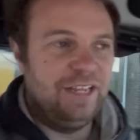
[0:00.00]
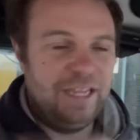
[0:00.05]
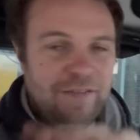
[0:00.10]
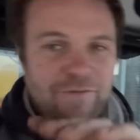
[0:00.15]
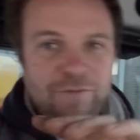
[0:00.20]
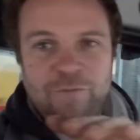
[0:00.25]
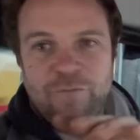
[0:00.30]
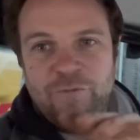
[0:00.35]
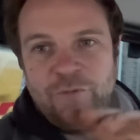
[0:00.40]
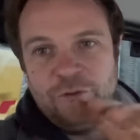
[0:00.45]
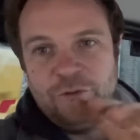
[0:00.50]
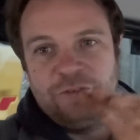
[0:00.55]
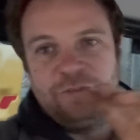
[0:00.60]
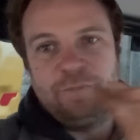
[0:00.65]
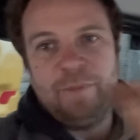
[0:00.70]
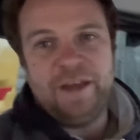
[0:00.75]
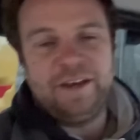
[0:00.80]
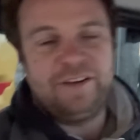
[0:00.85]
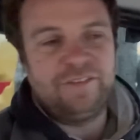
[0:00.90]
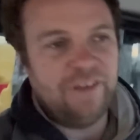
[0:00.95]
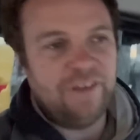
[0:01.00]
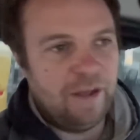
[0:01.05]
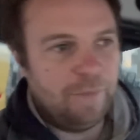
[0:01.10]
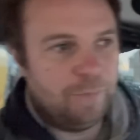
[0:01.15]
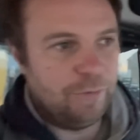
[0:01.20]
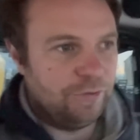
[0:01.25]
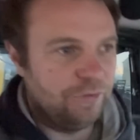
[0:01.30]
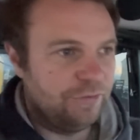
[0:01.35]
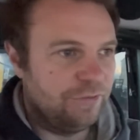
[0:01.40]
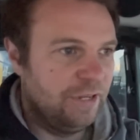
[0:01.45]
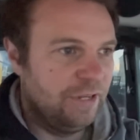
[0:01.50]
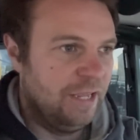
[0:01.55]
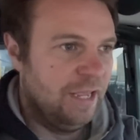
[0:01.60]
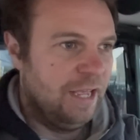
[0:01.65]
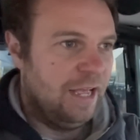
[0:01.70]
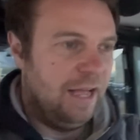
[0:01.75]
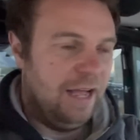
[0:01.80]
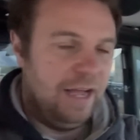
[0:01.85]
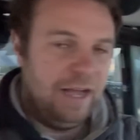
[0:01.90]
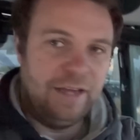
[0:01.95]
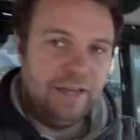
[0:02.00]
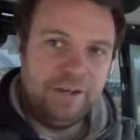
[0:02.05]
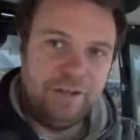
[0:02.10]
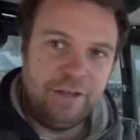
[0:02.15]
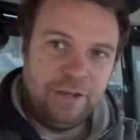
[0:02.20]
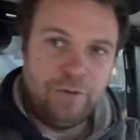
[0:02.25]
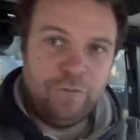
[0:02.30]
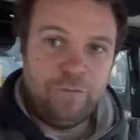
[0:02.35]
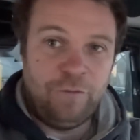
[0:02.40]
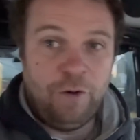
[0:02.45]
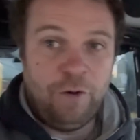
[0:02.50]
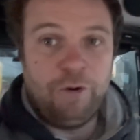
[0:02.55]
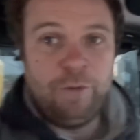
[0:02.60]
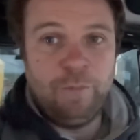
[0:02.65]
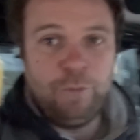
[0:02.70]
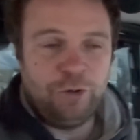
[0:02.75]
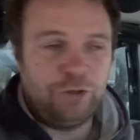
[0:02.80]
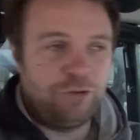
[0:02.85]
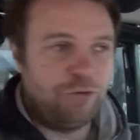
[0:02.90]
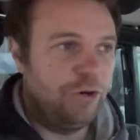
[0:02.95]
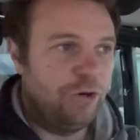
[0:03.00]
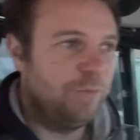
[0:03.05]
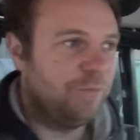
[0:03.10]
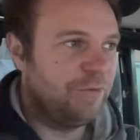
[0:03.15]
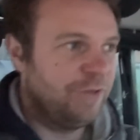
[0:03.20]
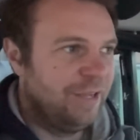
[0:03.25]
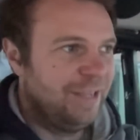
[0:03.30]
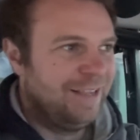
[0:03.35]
even for Spanish apples and foreign mushrooms.